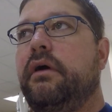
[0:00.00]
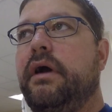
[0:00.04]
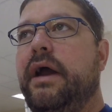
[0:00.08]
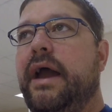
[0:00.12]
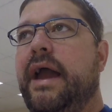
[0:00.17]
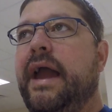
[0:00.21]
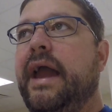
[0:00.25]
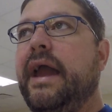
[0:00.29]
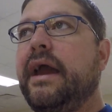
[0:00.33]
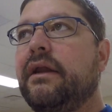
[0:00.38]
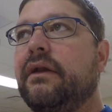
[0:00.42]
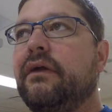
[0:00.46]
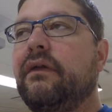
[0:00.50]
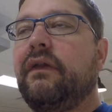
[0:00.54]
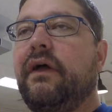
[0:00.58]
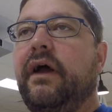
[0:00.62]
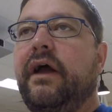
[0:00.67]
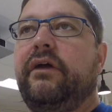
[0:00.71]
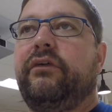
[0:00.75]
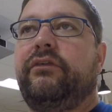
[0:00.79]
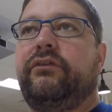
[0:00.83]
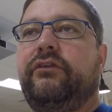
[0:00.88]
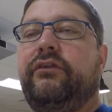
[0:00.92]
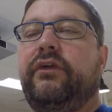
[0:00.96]

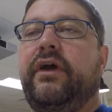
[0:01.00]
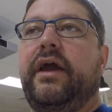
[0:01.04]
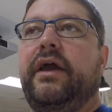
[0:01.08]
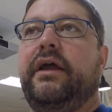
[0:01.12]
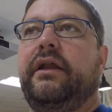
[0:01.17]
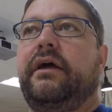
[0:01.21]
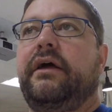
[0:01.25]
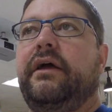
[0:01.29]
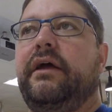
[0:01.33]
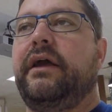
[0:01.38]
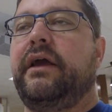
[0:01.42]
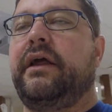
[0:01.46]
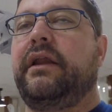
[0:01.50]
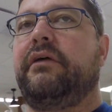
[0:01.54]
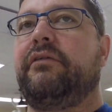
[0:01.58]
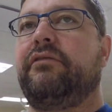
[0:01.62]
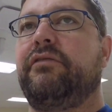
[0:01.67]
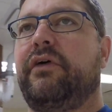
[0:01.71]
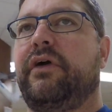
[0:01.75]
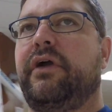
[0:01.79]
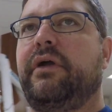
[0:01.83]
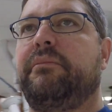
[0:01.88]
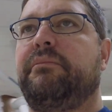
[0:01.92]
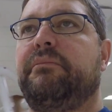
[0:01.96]
analyze data in a
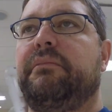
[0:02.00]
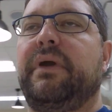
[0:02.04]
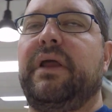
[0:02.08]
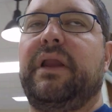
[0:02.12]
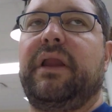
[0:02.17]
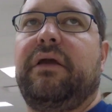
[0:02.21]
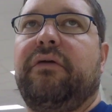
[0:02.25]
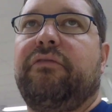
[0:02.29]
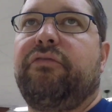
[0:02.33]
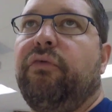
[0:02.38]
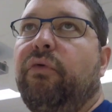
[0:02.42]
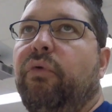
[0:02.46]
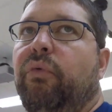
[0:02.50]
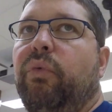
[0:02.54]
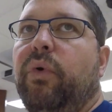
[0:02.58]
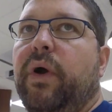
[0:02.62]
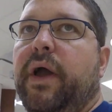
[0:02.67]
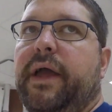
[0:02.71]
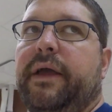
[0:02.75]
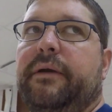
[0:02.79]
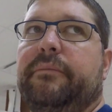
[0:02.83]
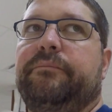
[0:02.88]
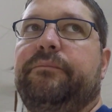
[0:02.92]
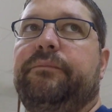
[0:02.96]
very meaningful
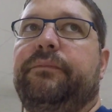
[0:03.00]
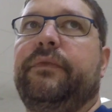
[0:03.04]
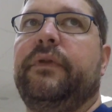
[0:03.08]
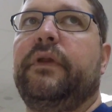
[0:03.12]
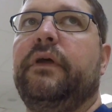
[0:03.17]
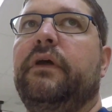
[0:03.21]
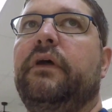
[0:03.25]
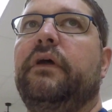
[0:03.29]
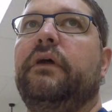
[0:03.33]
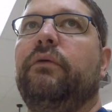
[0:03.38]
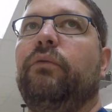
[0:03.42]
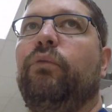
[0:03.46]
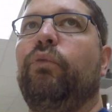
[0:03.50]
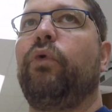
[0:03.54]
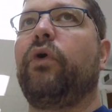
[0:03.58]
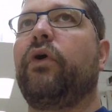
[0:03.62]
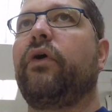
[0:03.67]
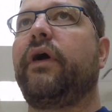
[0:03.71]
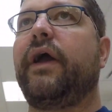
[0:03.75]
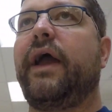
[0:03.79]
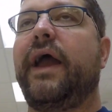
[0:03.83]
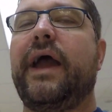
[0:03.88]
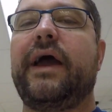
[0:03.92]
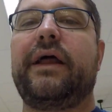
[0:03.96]
way. We're
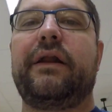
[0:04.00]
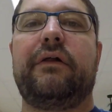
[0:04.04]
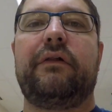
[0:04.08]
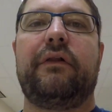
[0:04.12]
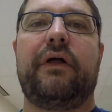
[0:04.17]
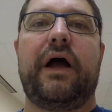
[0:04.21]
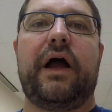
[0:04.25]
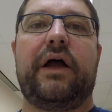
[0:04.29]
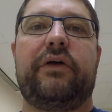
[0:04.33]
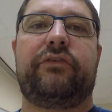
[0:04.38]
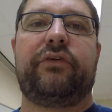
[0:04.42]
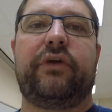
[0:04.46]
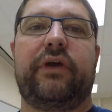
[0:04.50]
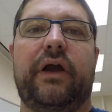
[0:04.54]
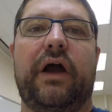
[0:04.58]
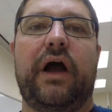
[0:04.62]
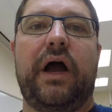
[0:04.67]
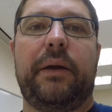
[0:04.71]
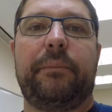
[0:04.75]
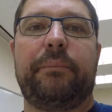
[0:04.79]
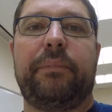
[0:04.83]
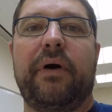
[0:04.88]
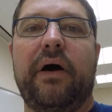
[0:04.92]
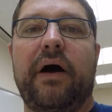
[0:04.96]
analyzing
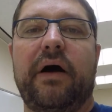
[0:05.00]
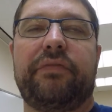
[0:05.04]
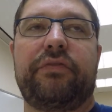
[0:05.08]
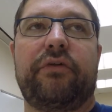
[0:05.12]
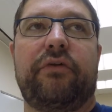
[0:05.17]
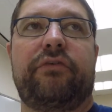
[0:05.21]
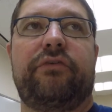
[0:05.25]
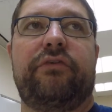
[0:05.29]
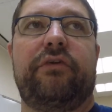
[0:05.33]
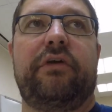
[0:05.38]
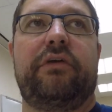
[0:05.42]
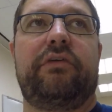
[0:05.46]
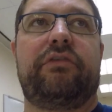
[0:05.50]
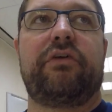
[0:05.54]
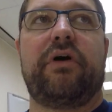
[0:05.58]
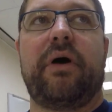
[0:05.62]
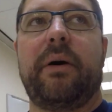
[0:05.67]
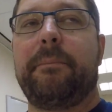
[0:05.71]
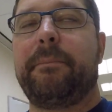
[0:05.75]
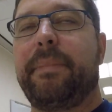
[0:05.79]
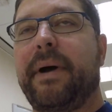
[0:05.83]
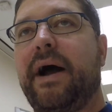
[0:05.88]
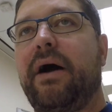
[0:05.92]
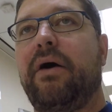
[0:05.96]
hypotheses
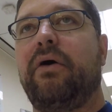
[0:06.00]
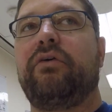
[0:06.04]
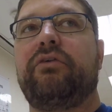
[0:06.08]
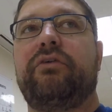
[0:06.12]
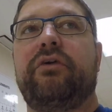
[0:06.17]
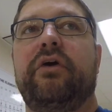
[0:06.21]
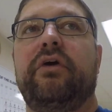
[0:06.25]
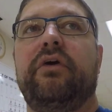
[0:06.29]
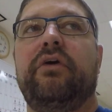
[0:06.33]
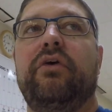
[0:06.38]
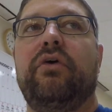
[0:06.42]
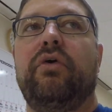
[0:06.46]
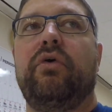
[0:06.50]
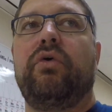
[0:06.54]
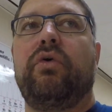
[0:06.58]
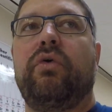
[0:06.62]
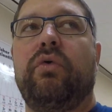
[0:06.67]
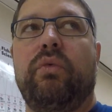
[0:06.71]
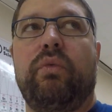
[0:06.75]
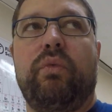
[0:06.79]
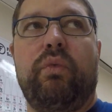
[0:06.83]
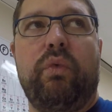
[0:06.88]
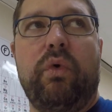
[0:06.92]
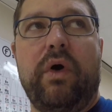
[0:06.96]
about
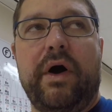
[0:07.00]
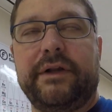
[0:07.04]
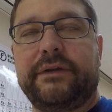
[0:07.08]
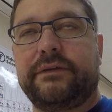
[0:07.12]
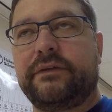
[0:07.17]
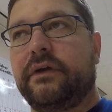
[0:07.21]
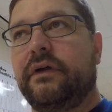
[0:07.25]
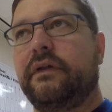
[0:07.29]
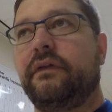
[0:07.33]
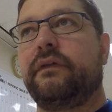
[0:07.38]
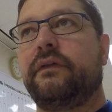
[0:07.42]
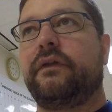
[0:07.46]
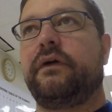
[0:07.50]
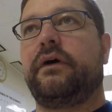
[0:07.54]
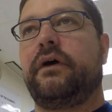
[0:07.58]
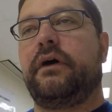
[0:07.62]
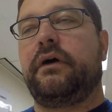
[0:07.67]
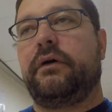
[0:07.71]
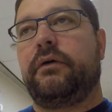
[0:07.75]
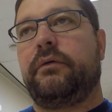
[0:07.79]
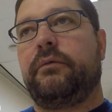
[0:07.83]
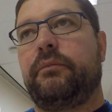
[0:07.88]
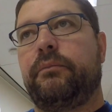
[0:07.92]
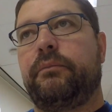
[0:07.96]
what
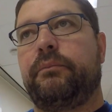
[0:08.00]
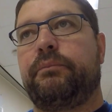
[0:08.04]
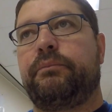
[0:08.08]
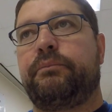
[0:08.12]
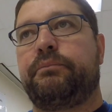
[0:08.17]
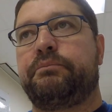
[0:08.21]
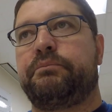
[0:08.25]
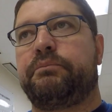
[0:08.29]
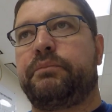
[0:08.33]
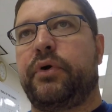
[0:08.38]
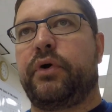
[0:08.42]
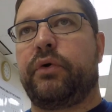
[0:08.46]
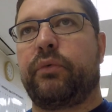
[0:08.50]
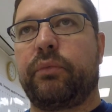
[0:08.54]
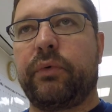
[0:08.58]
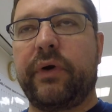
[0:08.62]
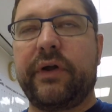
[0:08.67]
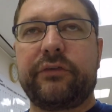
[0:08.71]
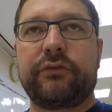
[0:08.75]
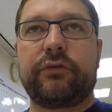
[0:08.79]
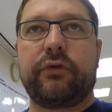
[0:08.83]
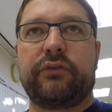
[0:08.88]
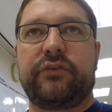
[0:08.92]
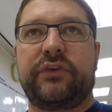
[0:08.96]
the
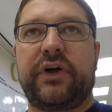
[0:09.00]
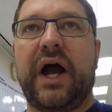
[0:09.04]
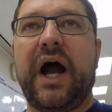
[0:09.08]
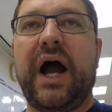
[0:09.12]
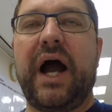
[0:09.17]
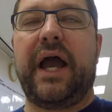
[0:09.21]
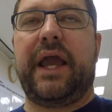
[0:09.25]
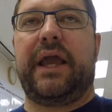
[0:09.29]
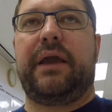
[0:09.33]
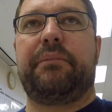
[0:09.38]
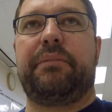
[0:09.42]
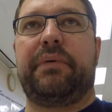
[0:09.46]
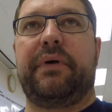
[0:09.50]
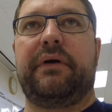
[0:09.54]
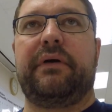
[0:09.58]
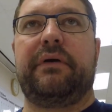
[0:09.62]
parental type